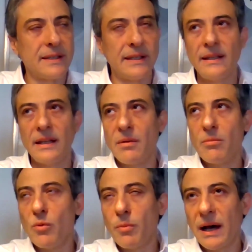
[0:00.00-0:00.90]
in
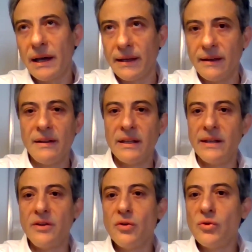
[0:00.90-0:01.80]
Mumbai,
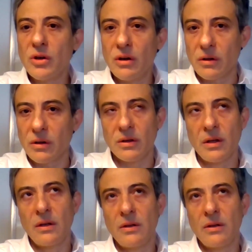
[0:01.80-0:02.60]
in New York.